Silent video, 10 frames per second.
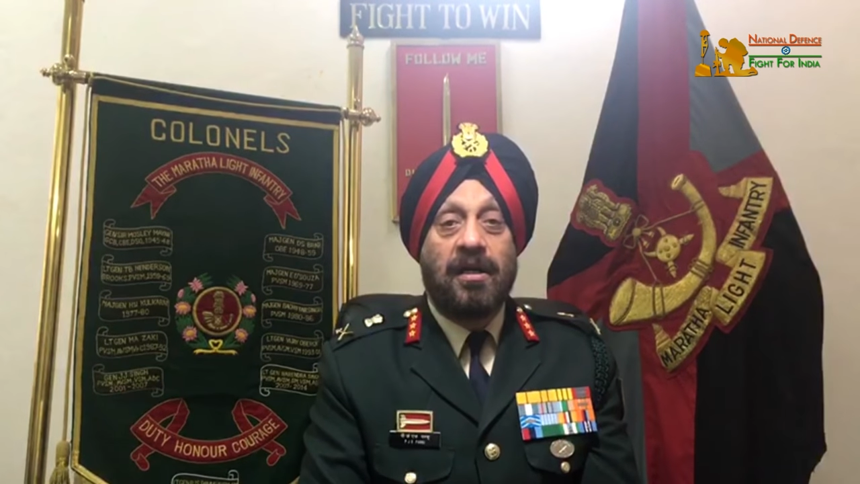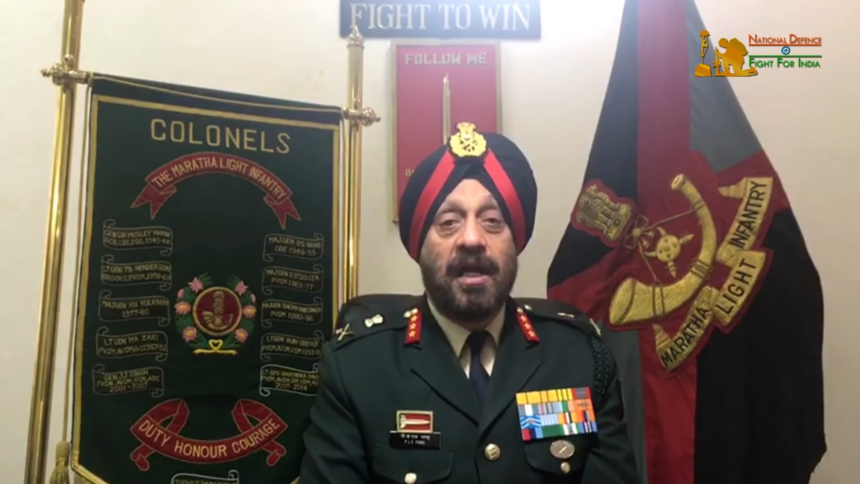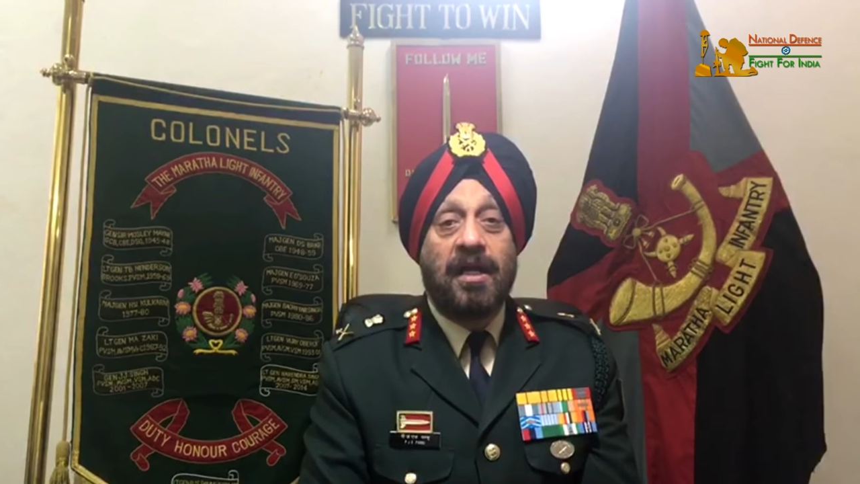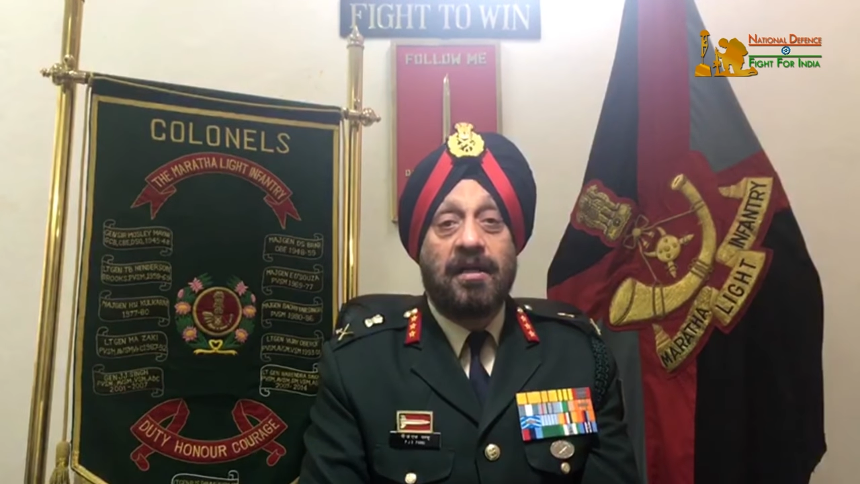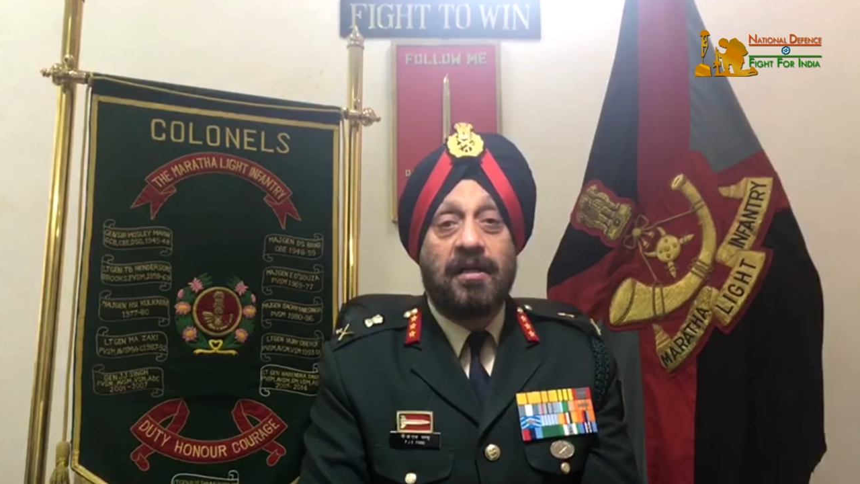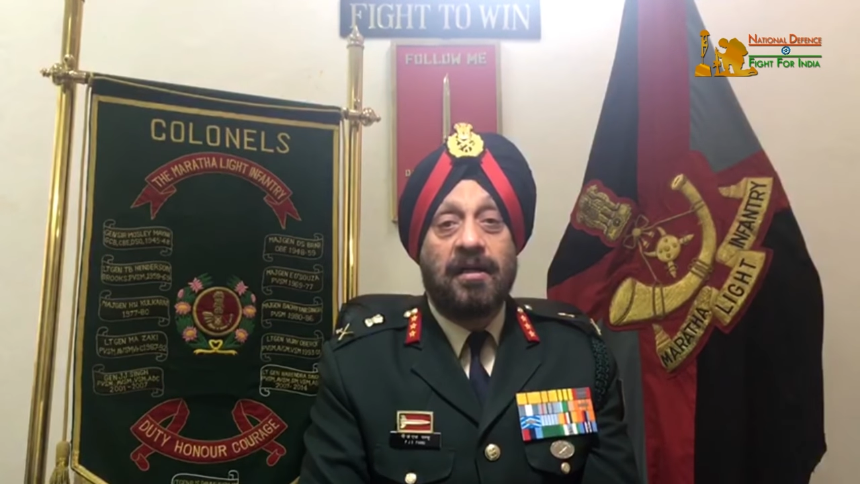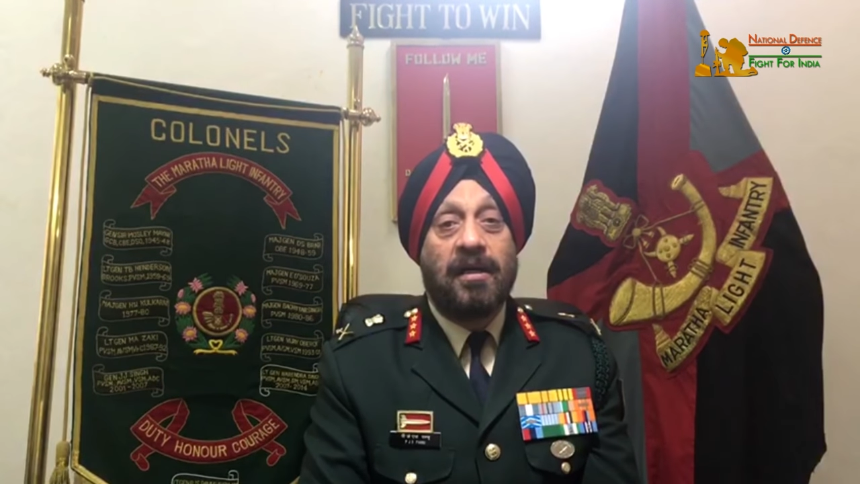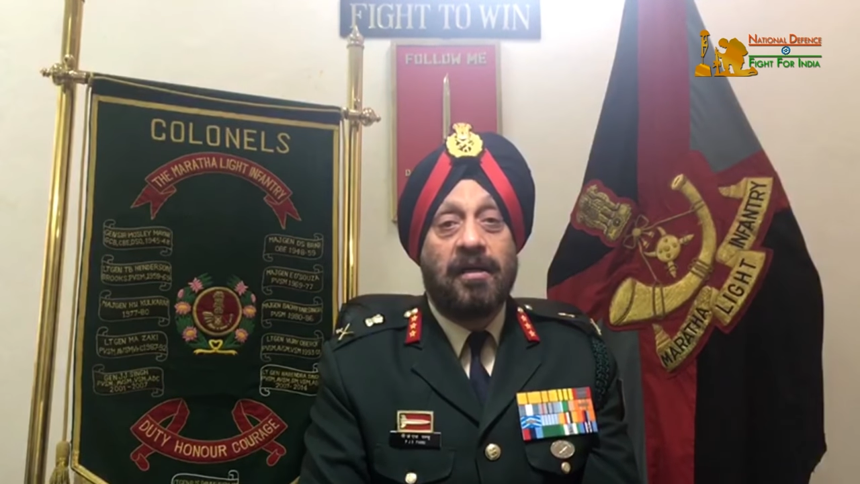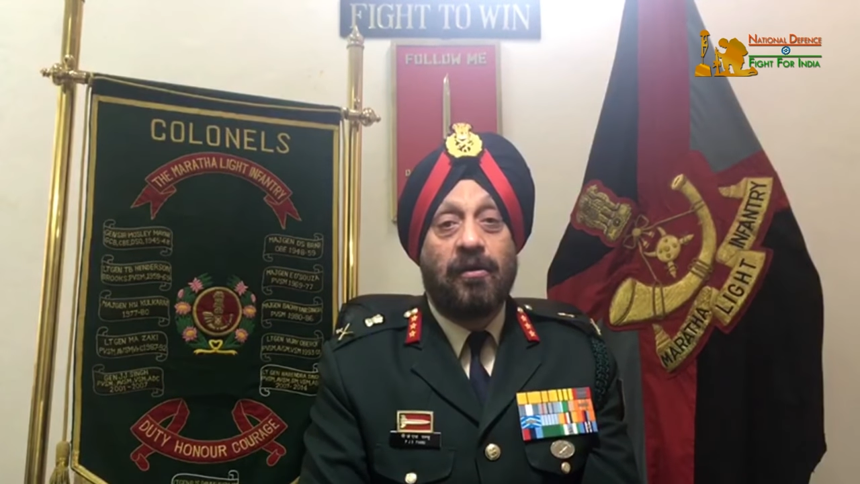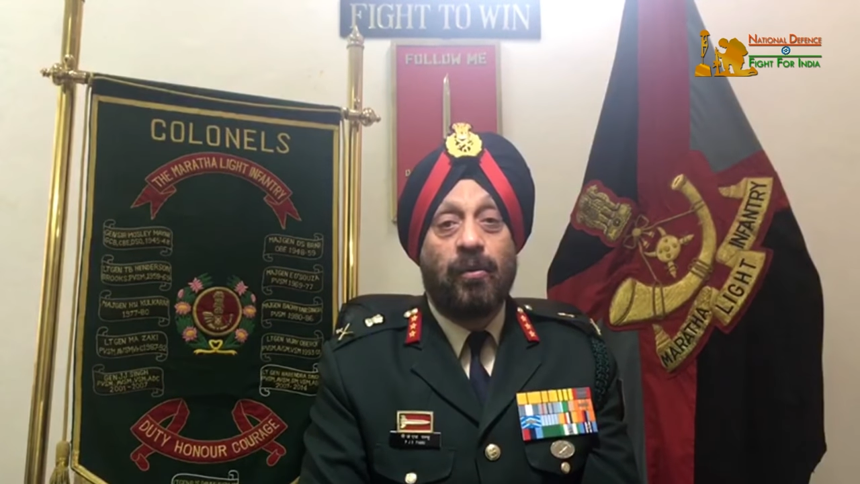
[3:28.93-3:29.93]
like
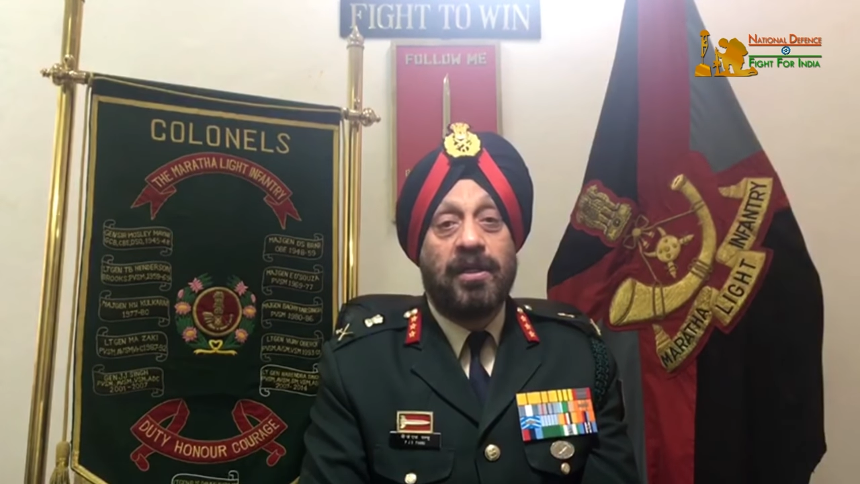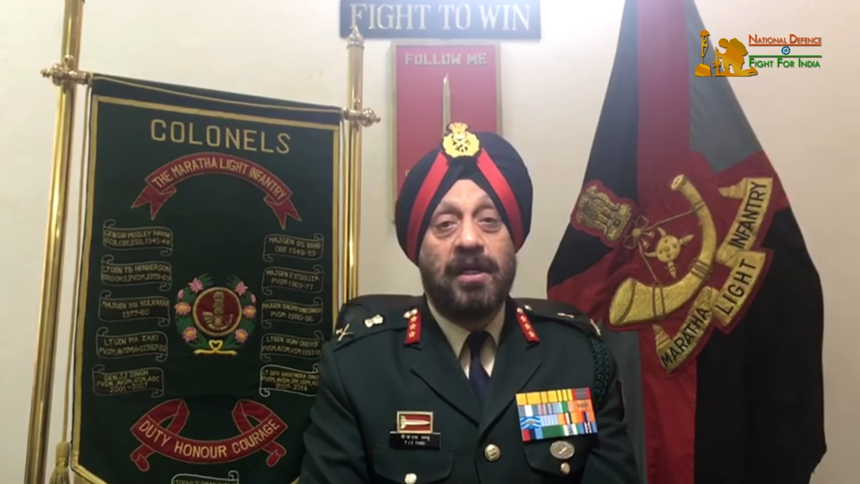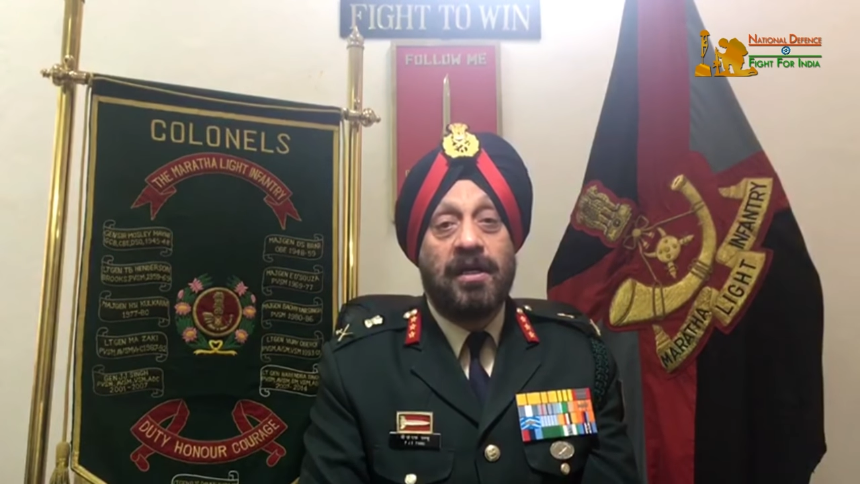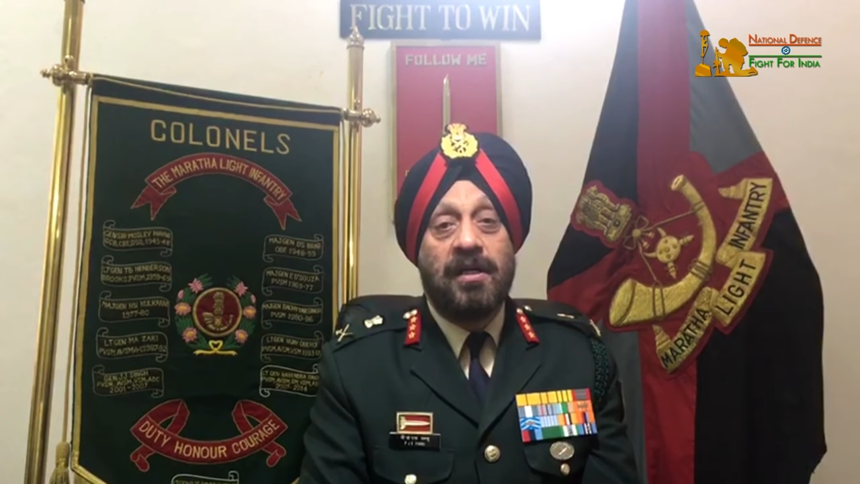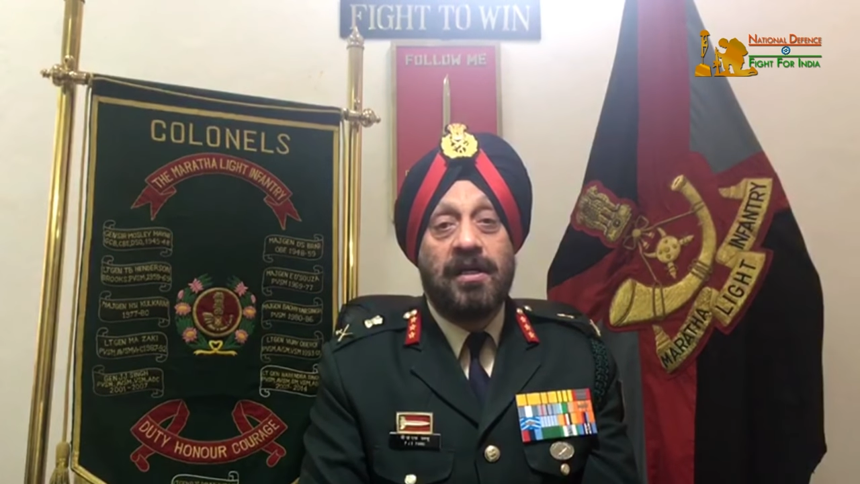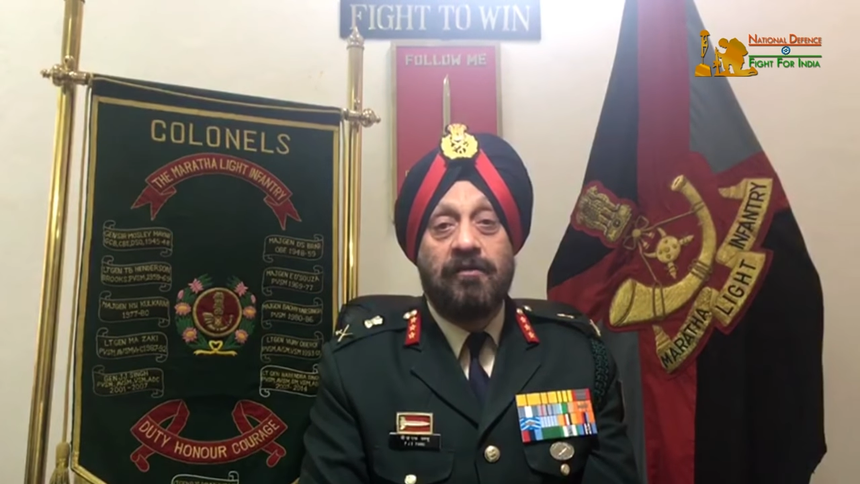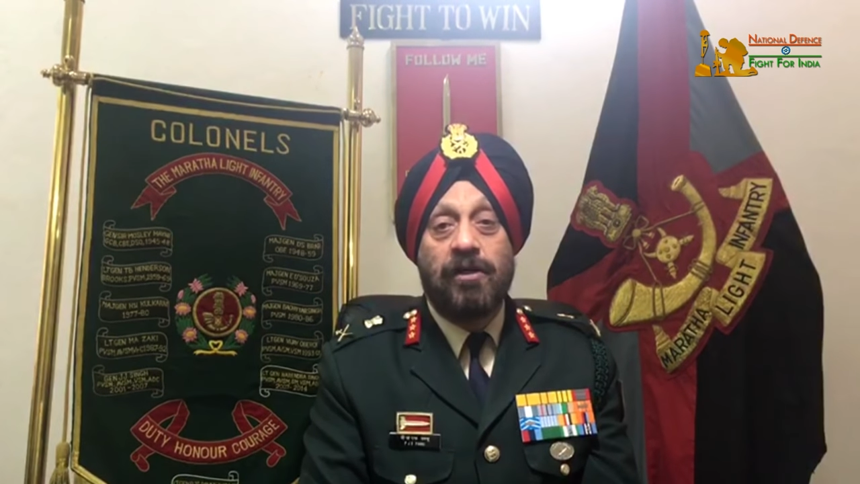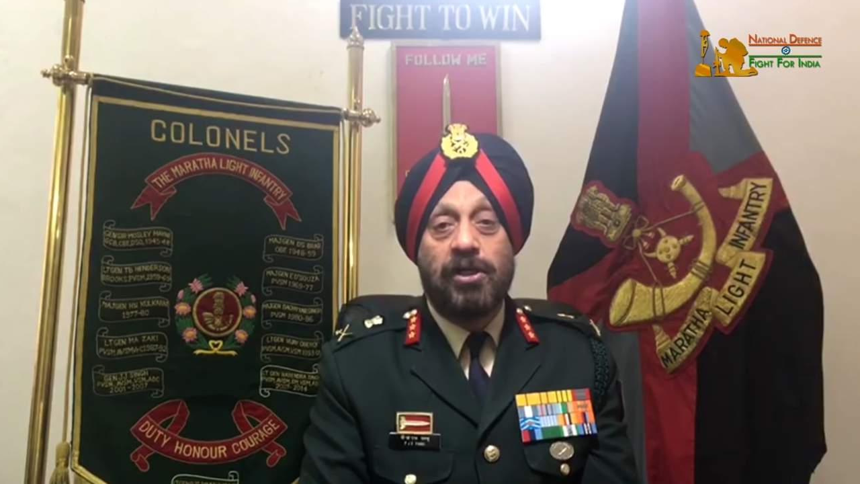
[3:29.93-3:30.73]
with Indian Naval